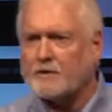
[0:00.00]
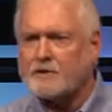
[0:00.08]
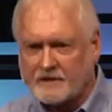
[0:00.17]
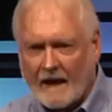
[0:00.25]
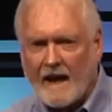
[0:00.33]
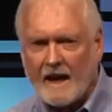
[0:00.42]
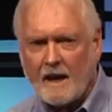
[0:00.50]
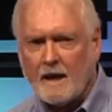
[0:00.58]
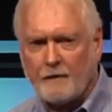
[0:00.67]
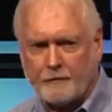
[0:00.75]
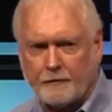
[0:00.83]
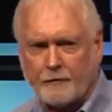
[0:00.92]

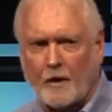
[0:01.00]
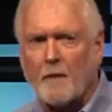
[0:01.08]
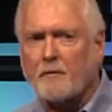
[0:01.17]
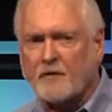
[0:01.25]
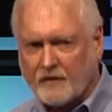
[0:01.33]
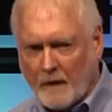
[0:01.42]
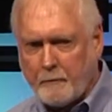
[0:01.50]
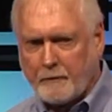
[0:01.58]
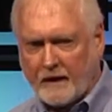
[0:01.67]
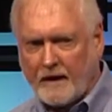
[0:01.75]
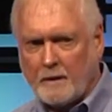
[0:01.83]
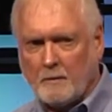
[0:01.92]
saved from
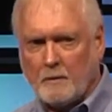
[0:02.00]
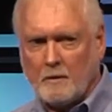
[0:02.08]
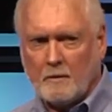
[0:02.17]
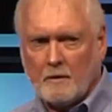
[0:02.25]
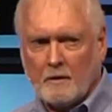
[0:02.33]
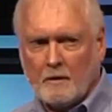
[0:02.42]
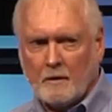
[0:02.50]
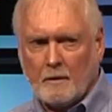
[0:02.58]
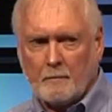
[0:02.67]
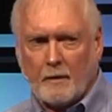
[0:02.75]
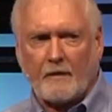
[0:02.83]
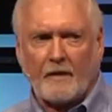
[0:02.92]
something,
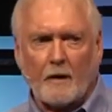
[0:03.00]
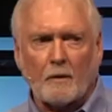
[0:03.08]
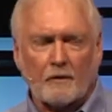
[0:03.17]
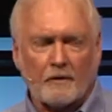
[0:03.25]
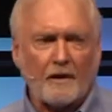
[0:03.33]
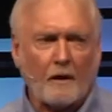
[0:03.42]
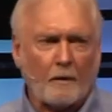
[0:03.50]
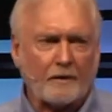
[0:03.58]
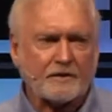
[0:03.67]
but they don't know they're